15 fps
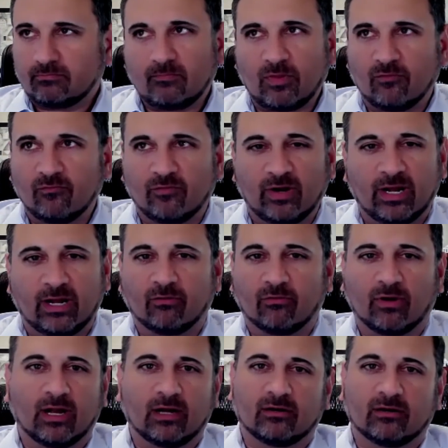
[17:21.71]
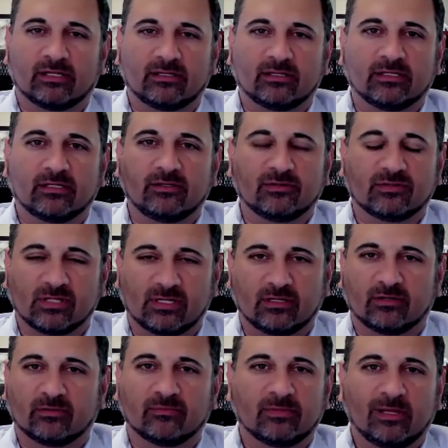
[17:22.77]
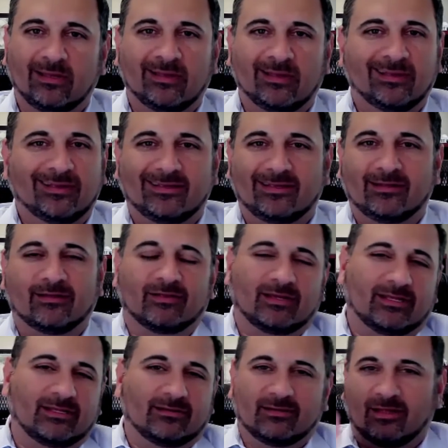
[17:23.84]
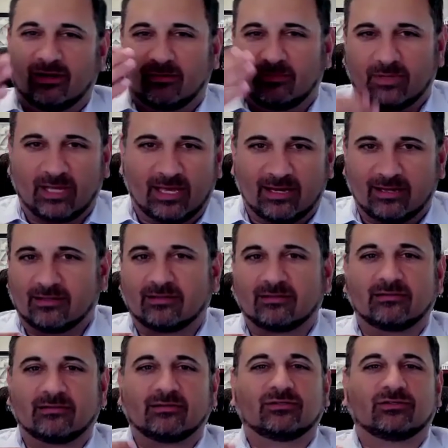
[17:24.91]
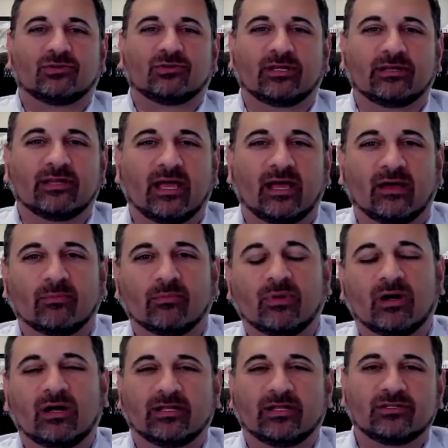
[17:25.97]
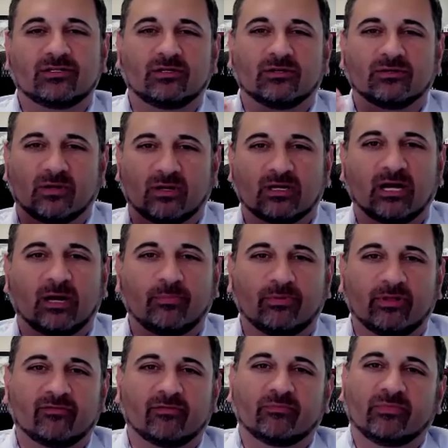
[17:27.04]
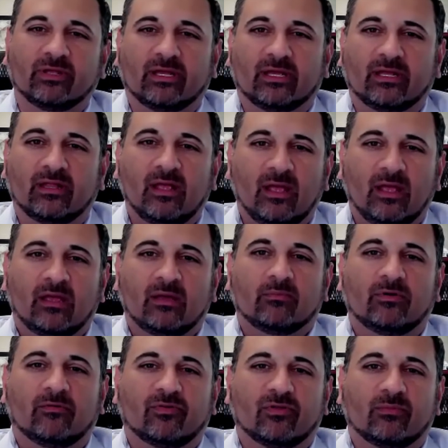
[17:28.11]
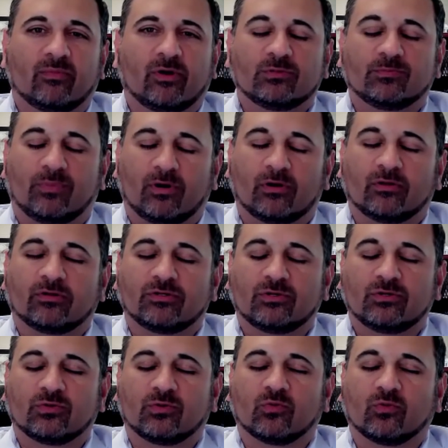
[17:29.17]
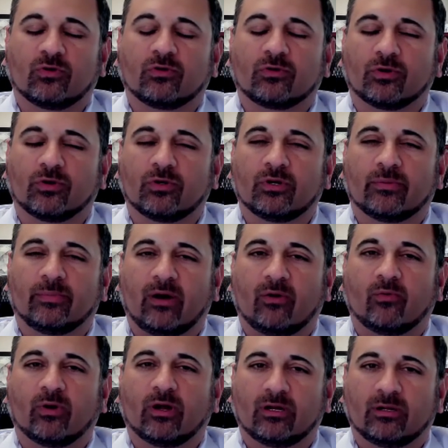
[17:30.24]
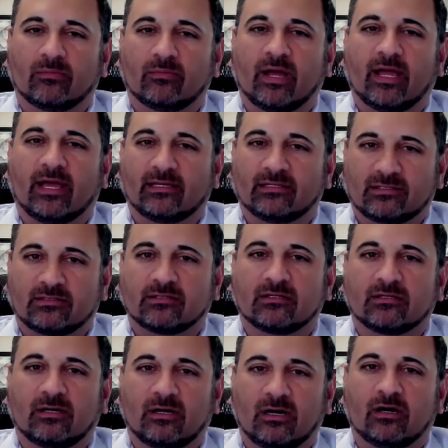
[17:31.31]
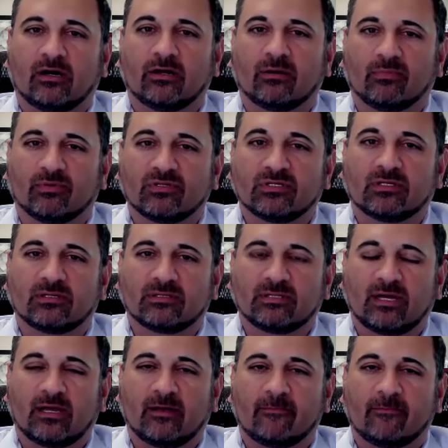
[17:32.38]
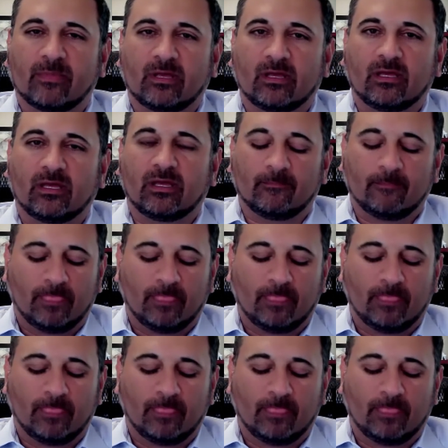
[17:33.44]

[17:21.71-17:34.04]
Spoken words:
very rarely did you see them. They didn't let them kind of shrink down much. A couple of them did, but for the most part, the jurors were real good about wearing masks 100% of the time. And